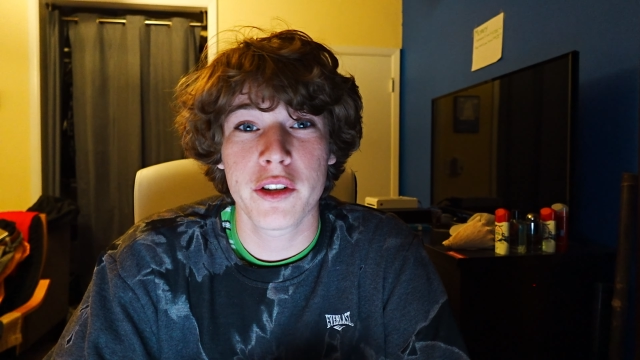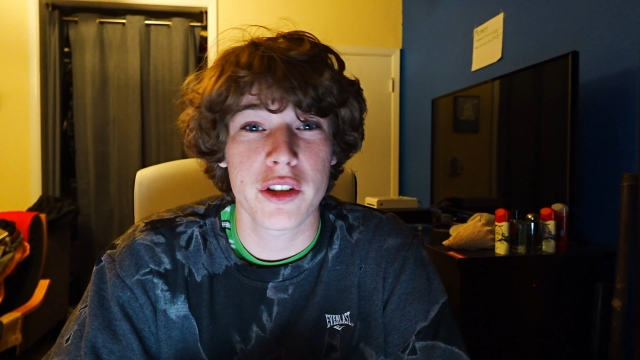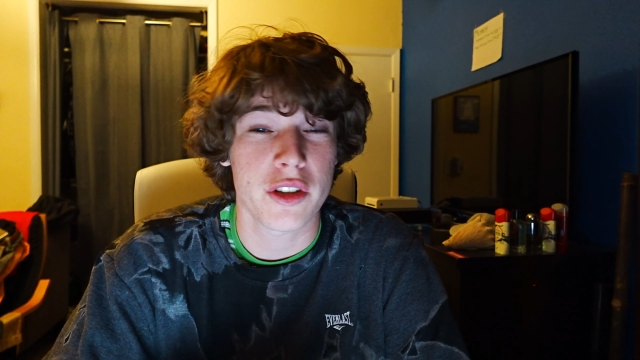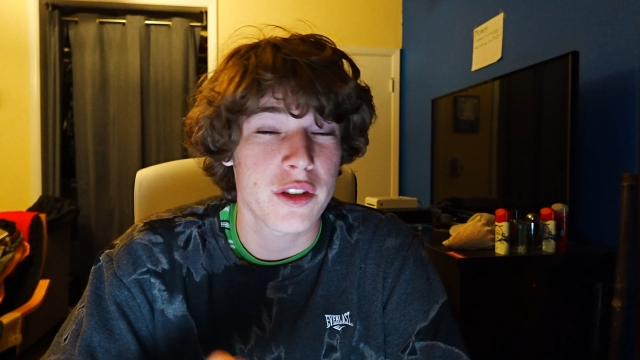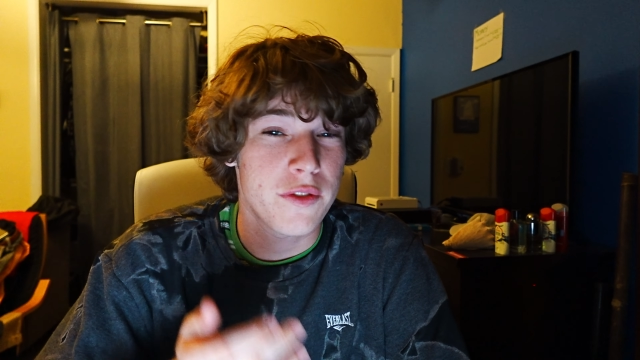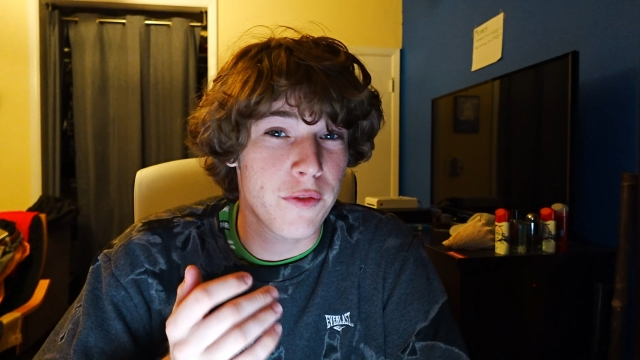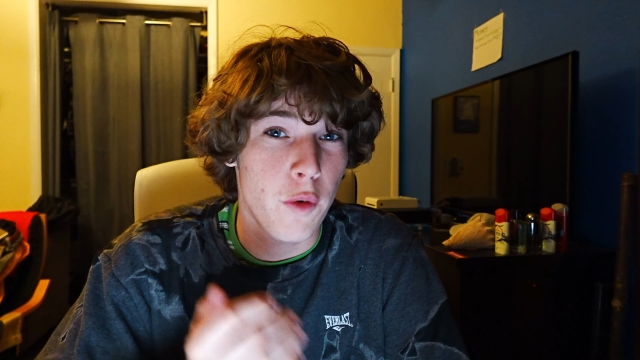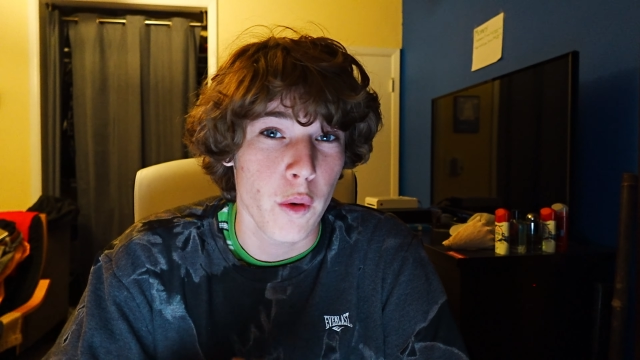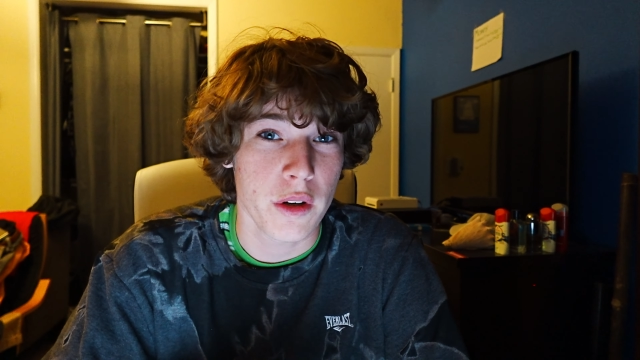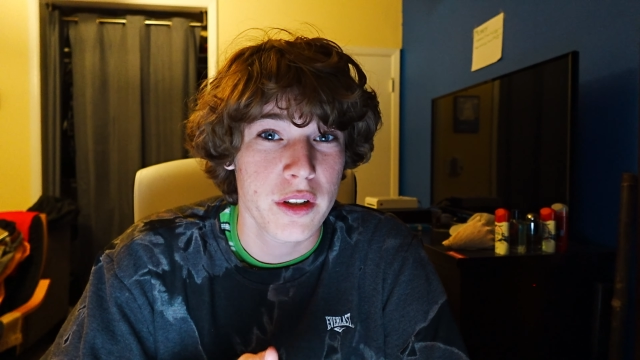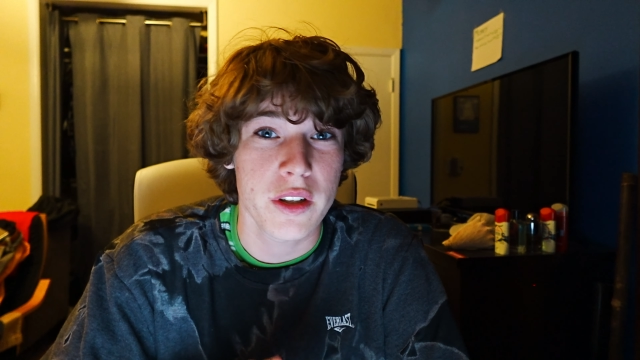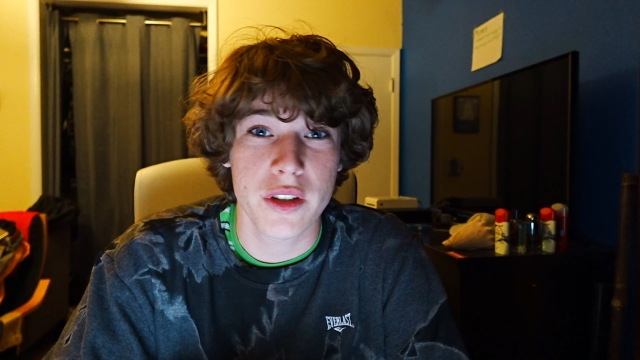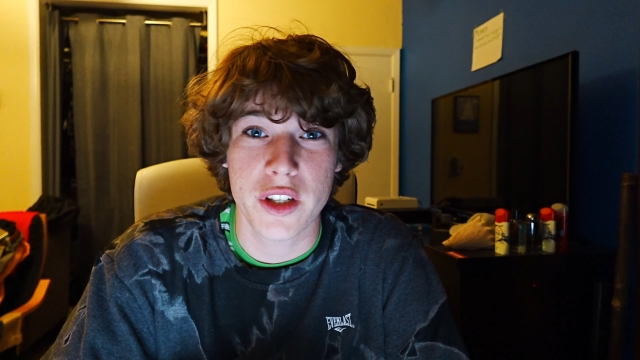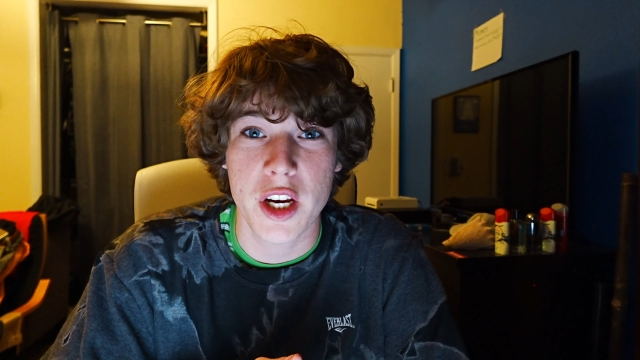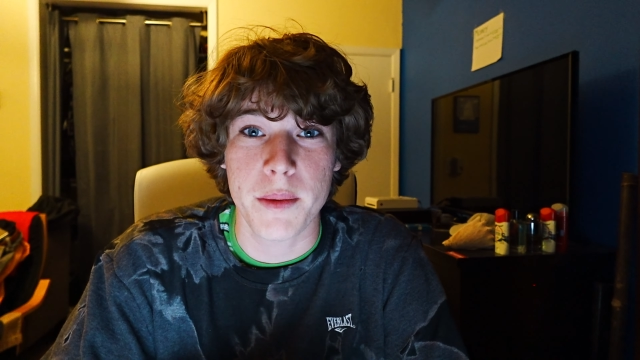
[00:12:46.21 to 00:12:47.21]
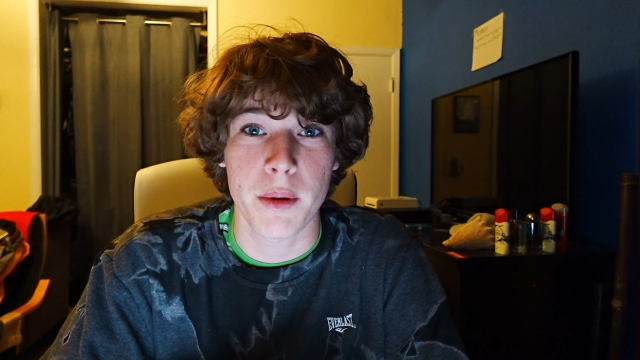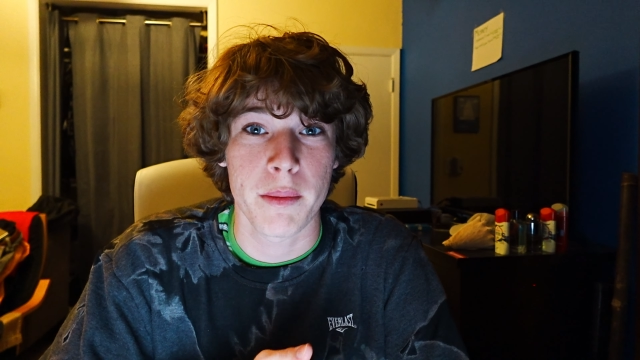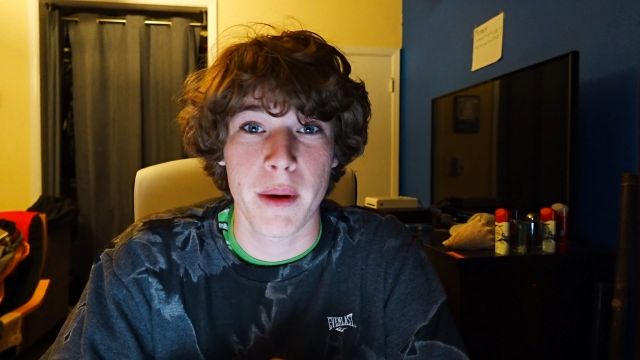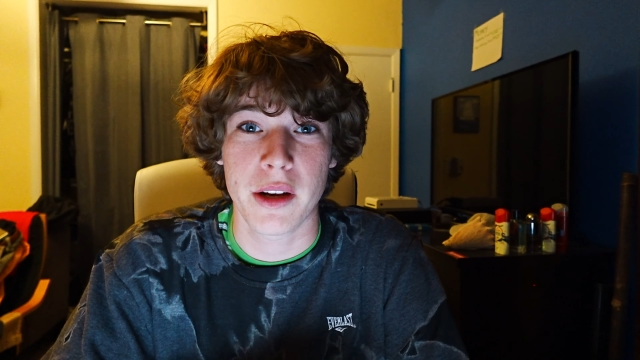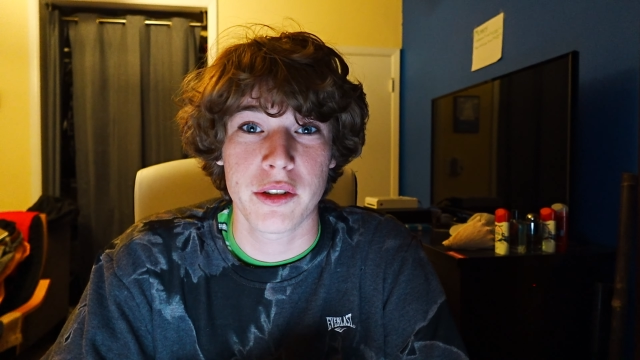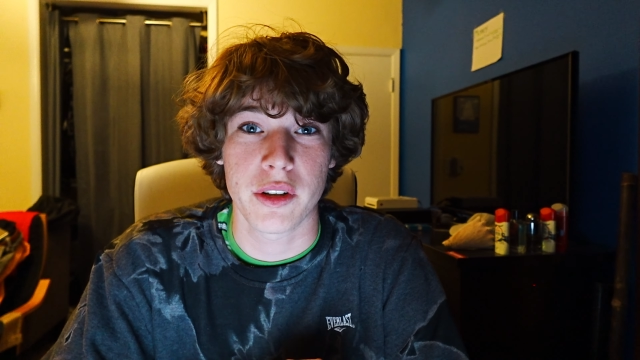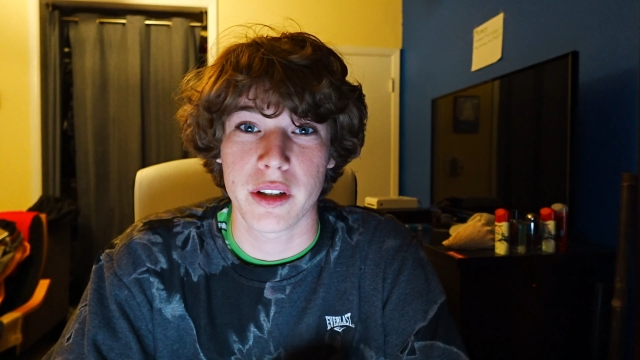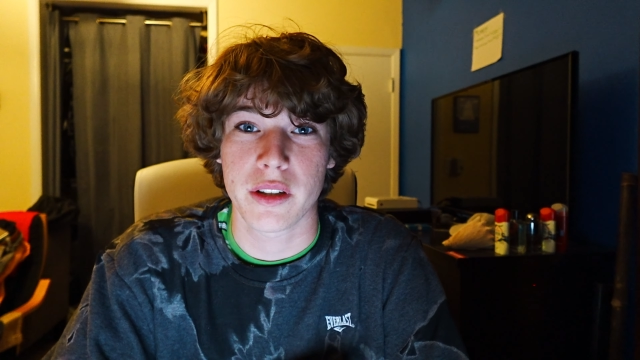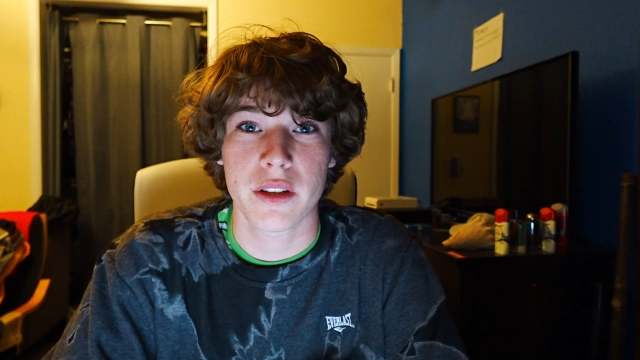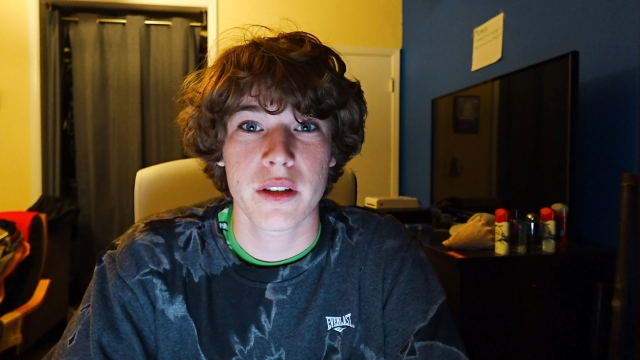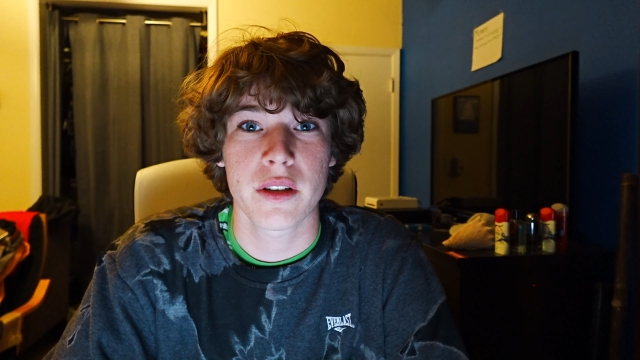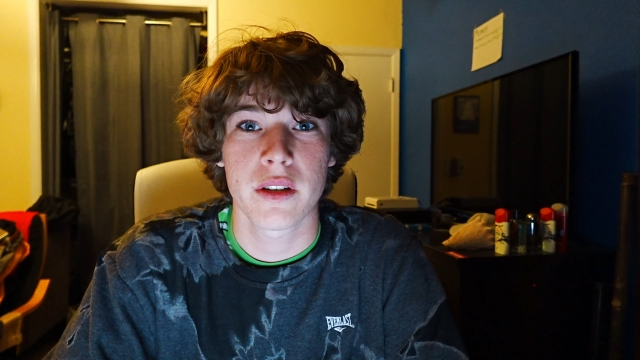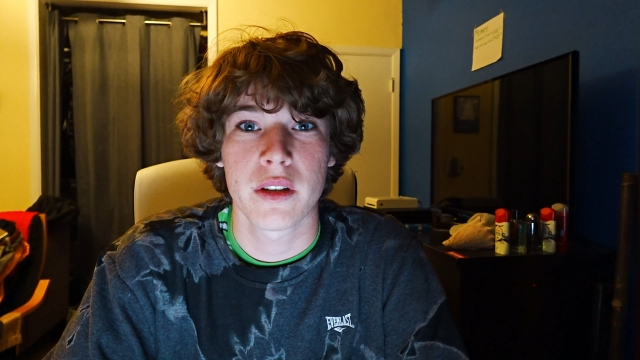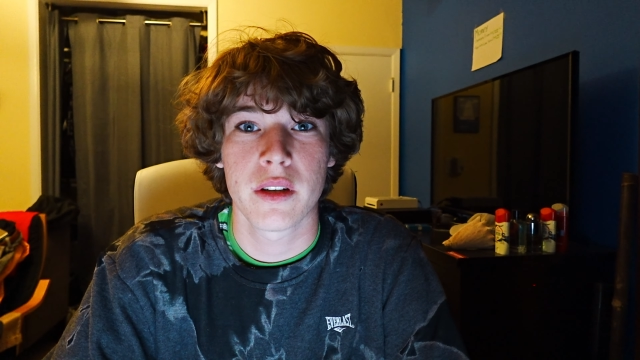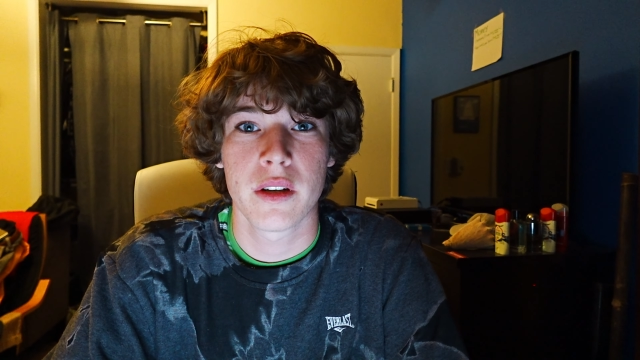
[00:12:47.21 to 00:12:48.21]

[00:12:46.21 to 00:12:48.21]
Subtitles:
just forces cheaper metrics.